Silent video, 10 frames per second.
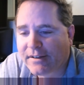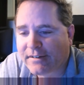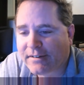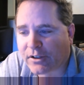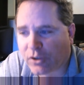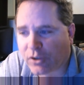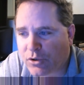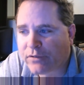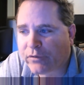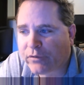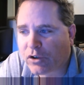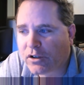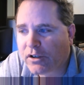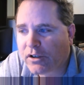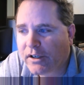That
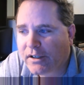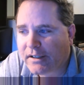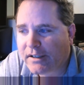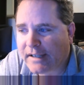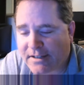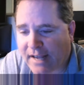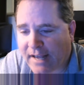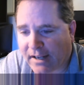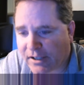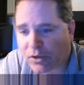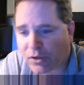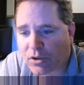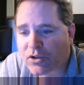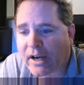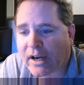Lucifer is a
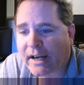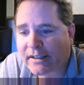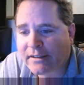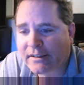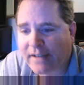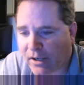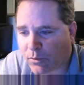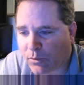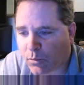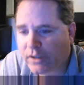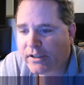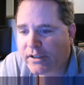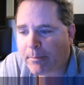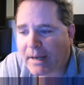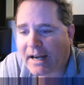literal dragon and would
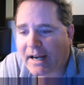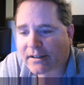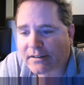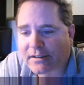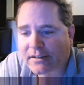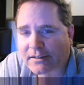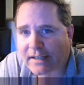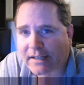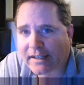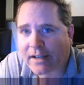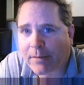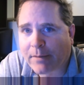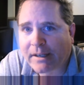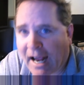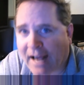come back in the second
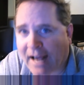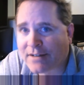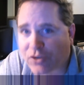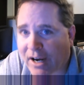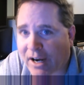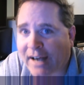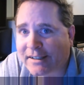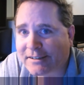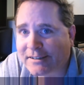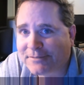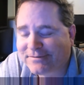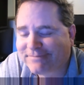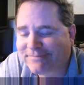coming as a dragon